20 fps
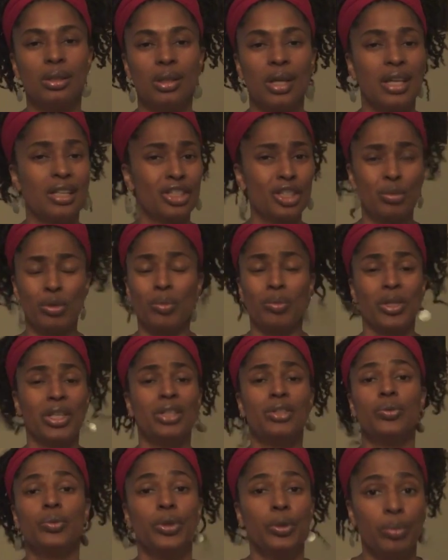As human
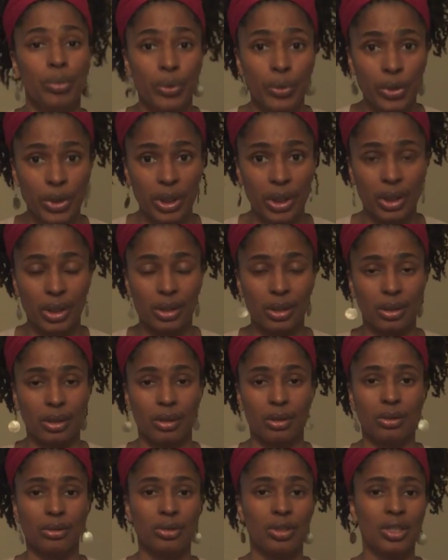beings, we're moody, you
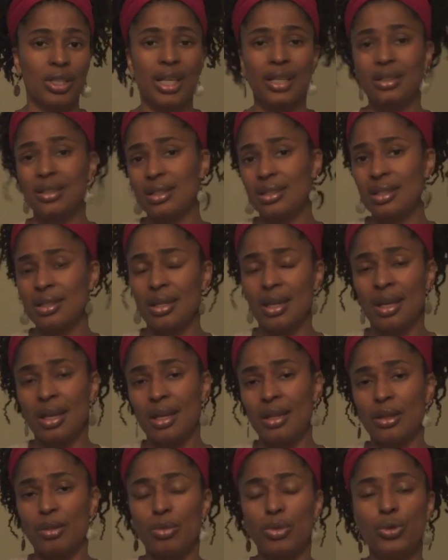know, just like this,
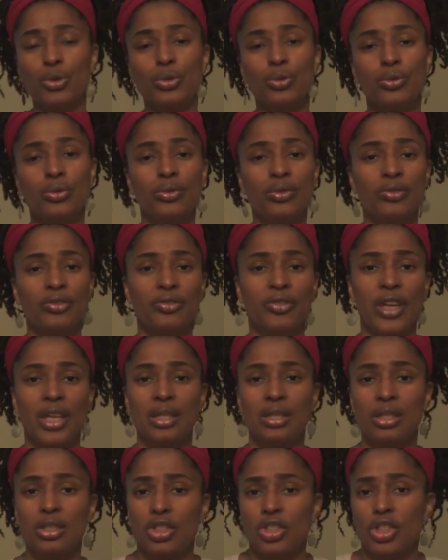the moon
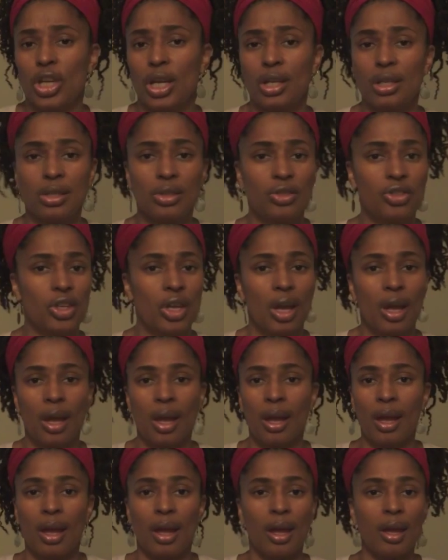phases change
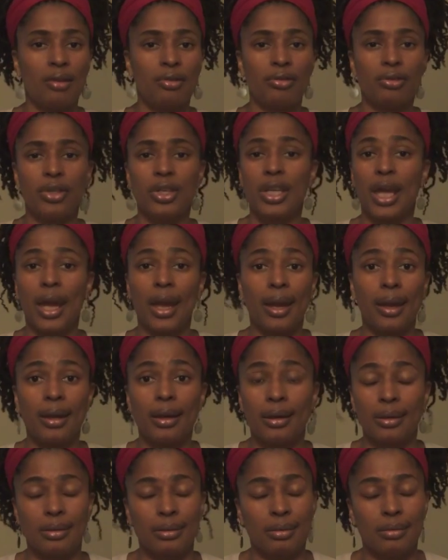every day
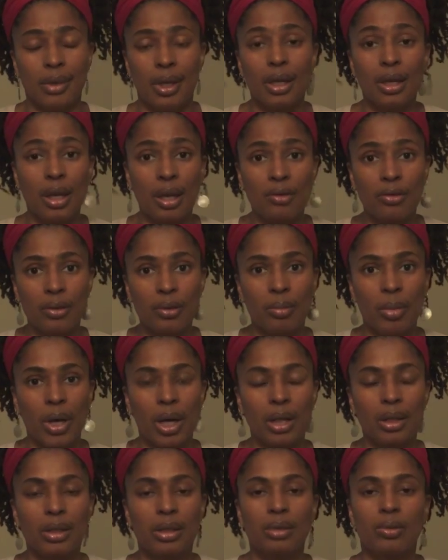and, and every
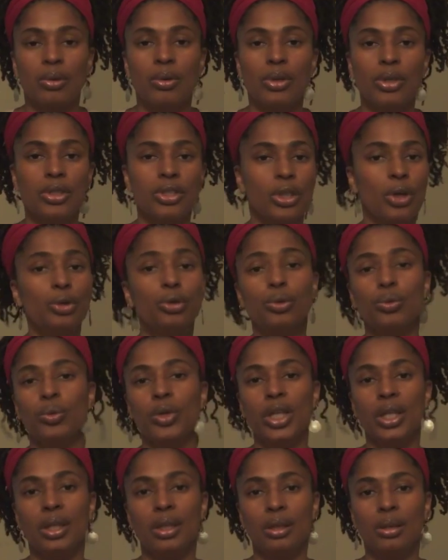month. So do
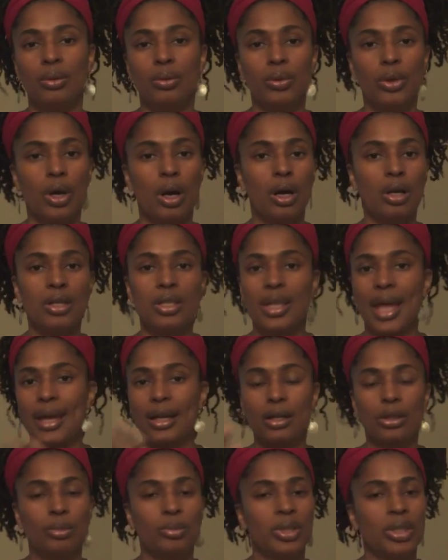we. We're all
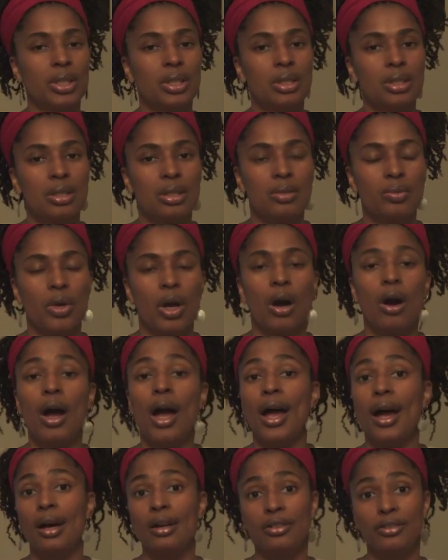cycle beings. We all
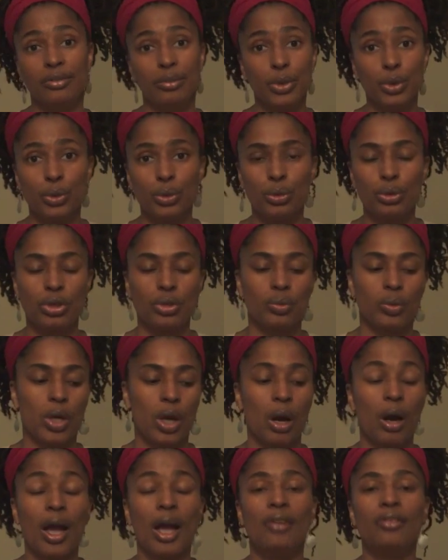have moods. We
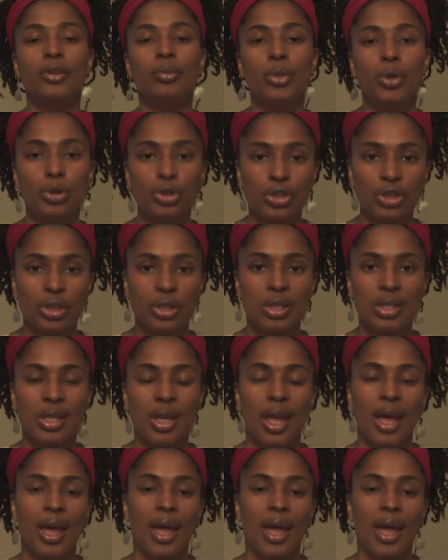all have emotions.